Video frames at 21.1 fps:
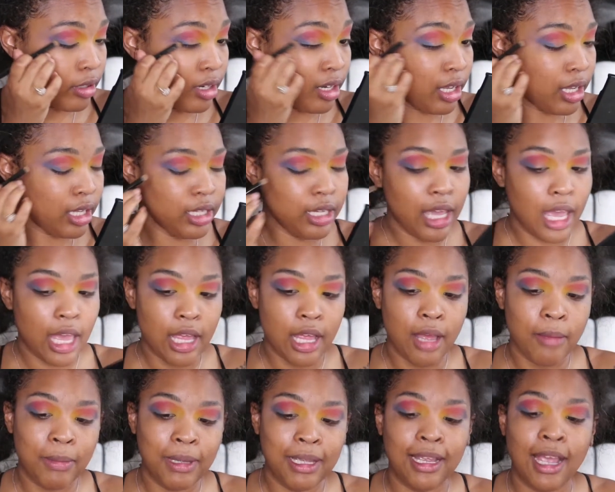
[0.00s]
And yeah,
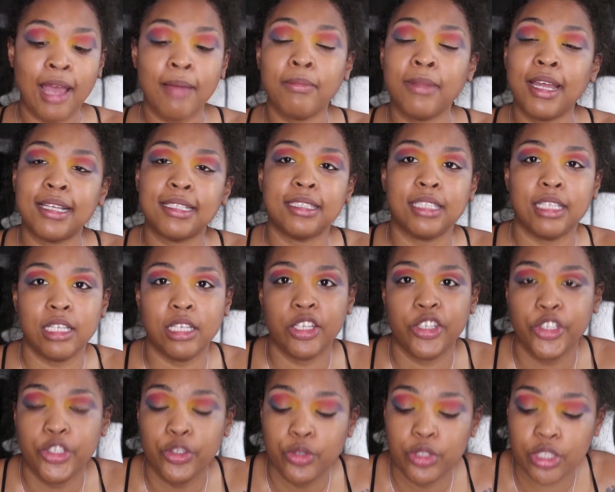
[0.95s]
I mean, I'm not saying
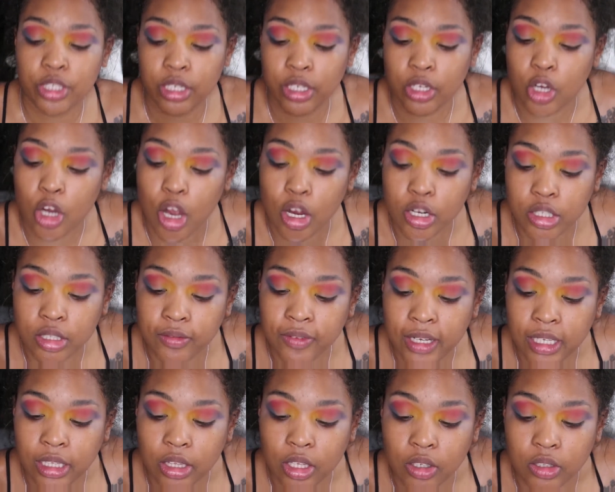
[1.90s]
that you shouldn't
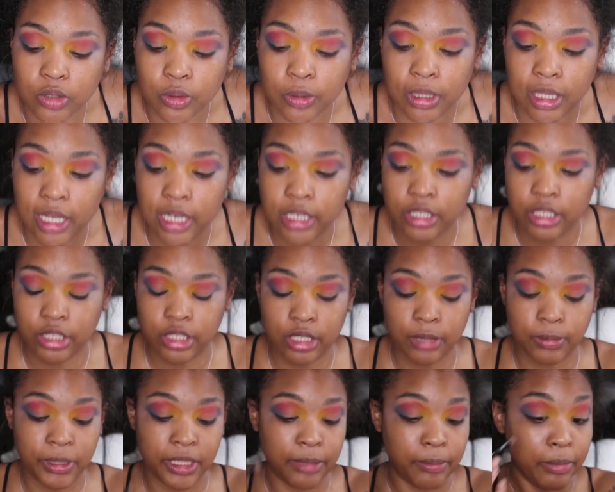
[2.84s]
cultivate those
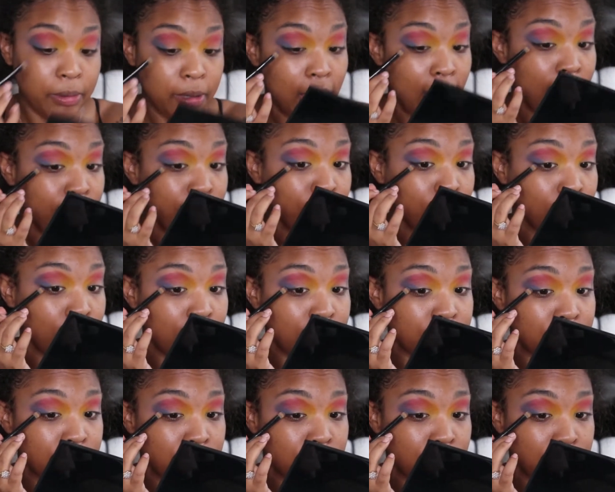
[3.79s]
relationships and have
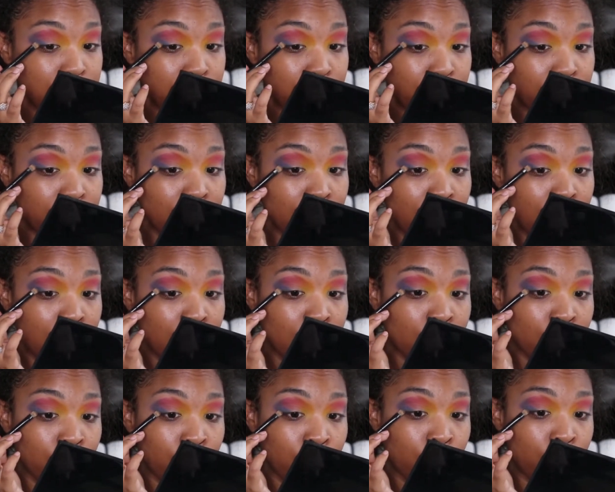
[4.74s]
relationships with
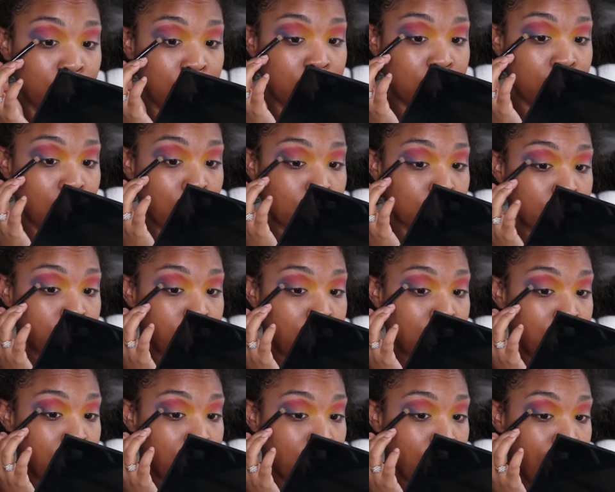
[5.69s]
those
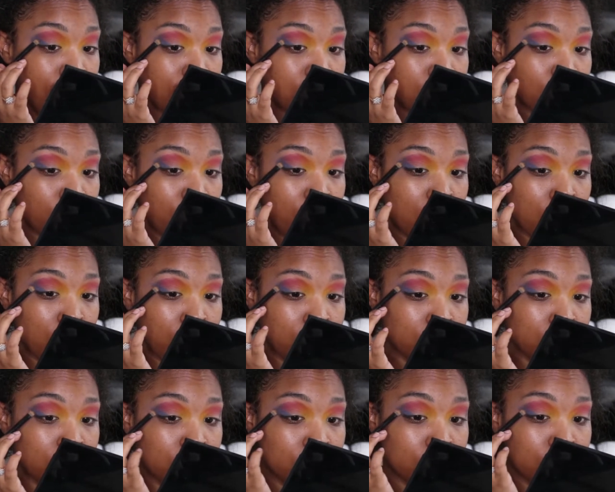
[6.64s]
people as well,
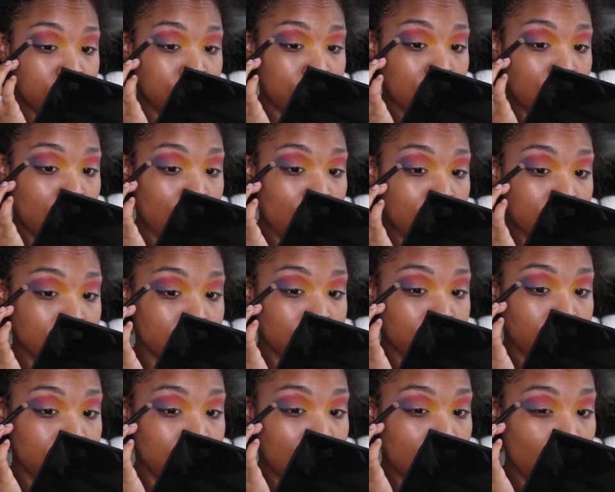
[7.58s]
but you should also
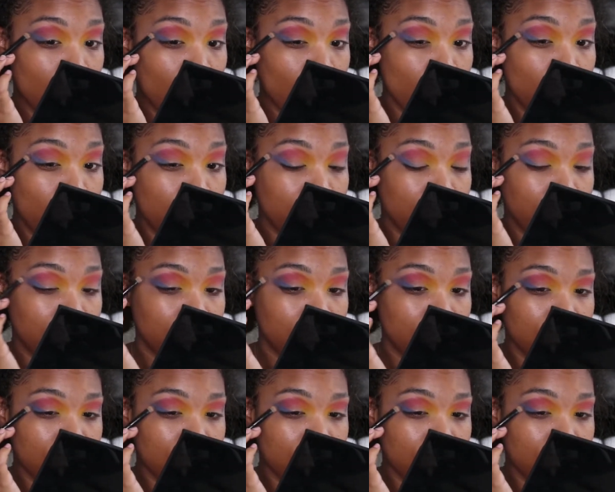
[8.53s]
be open